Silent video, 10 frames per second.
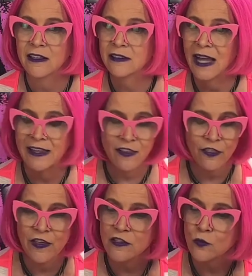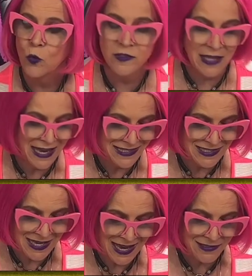Like, this was a
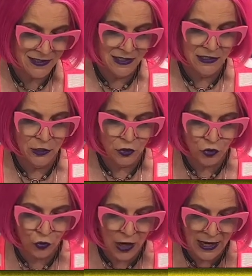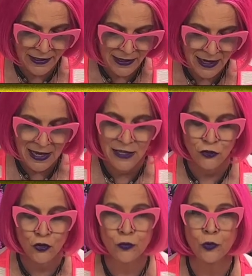tested, tried, and
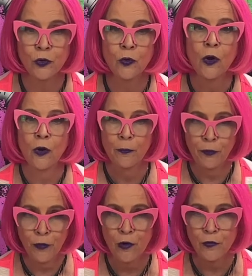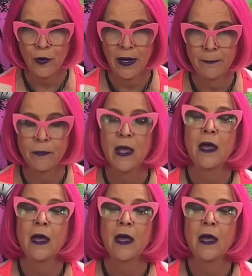true program.